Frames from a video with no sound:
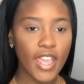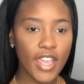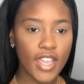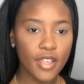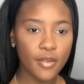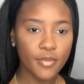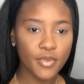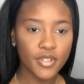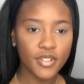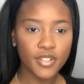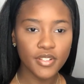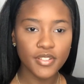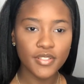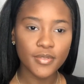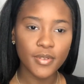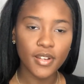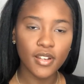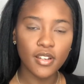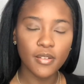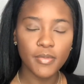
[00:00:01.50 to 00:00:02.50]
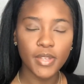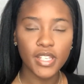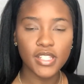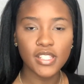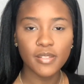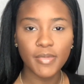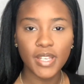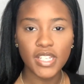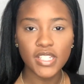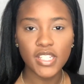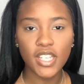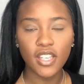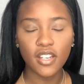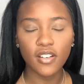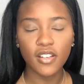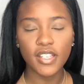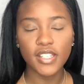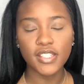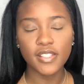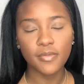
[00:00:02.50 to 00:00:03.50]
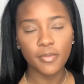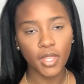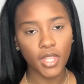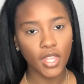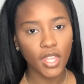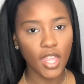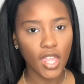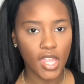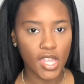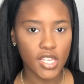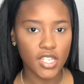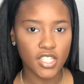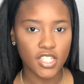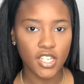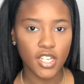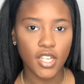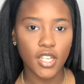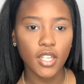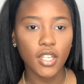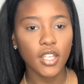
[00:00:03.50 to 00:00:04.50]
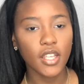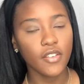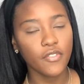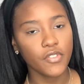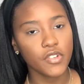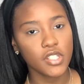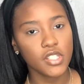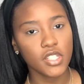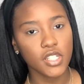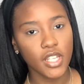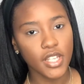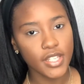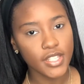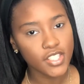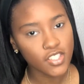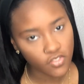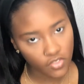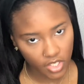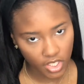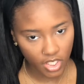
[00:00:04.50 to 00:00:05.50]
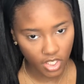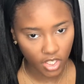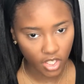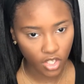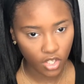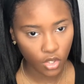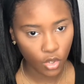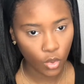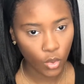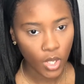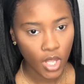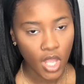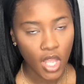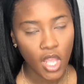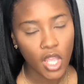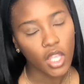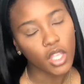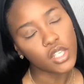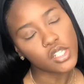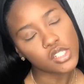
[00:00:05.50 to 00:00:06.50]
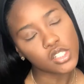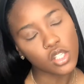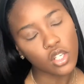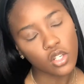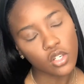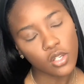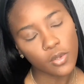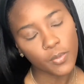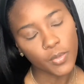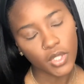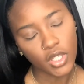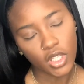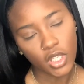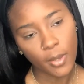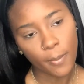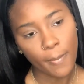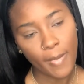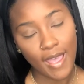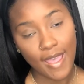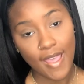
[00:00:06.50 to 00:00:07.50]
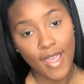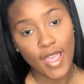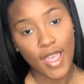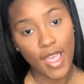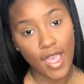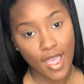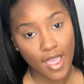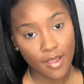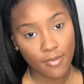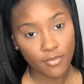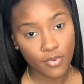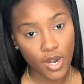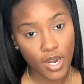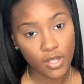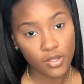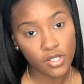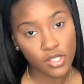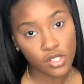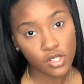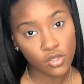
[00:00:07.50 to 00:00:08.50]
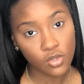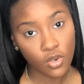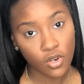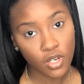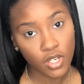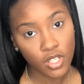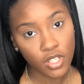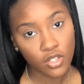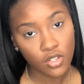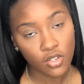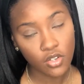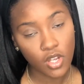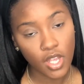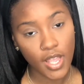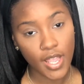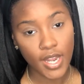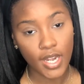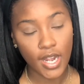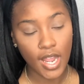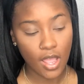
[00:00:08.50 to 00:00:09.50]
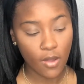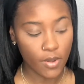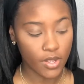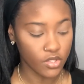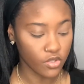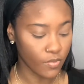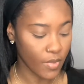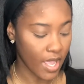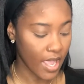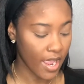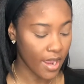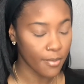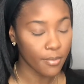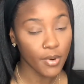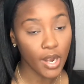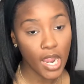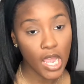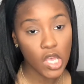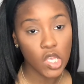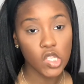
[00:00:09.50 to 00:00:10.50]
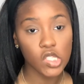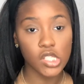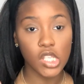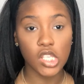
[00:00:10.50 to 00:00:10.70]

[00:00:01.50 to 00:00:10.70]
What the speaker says: Hey booze, welcome back to my channel. It's me, Asia, and for today's video it's gonna be my eyebrow tutorial and how I do my eyebrows.